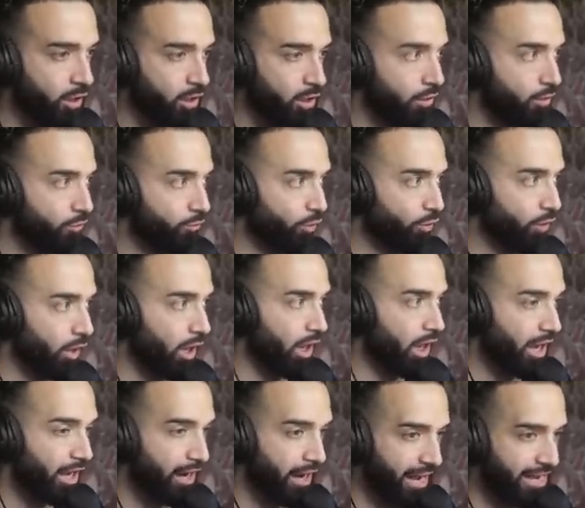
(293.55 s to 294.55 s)
for Odd
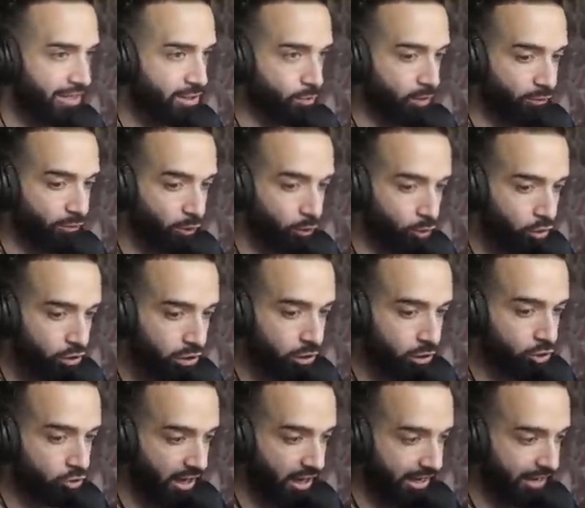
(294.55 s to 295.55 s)
Eyes Revolution
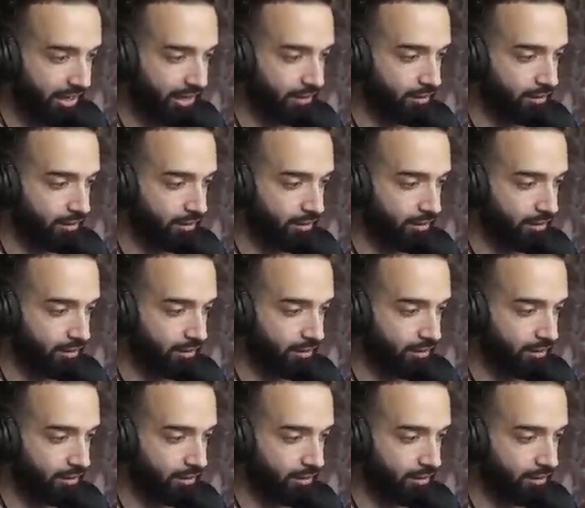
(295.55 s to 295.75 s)
Dragon.